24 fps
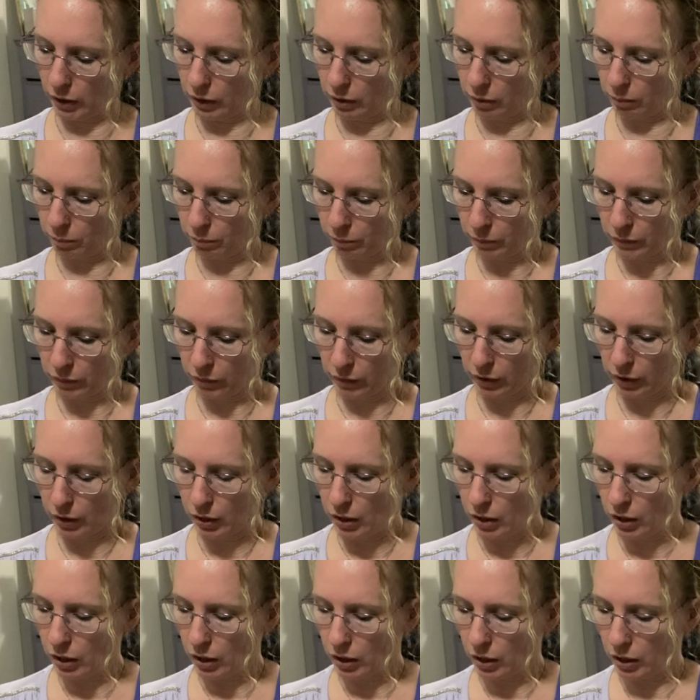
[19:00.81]
it.
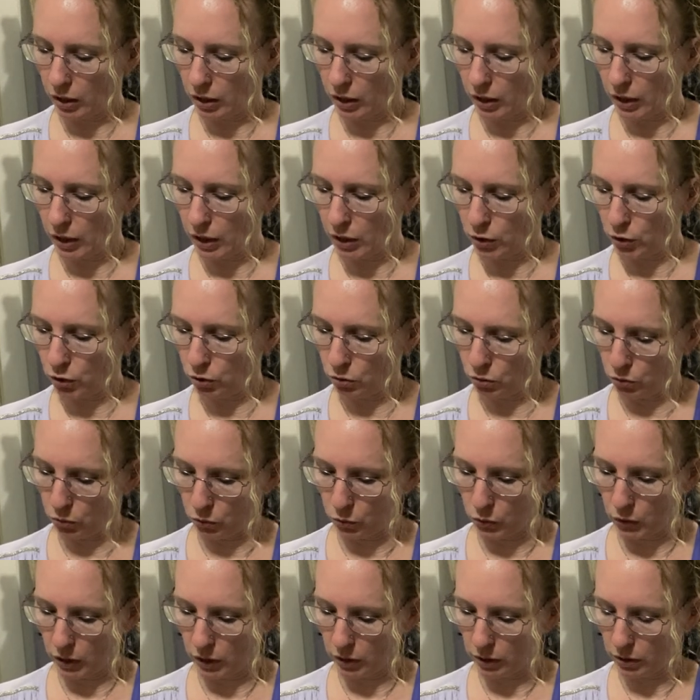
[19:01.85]
I
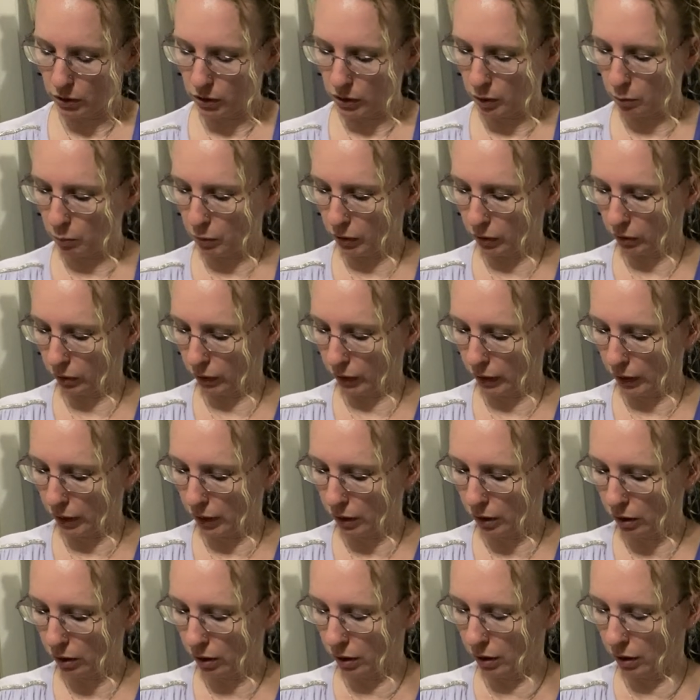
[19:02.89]
do typically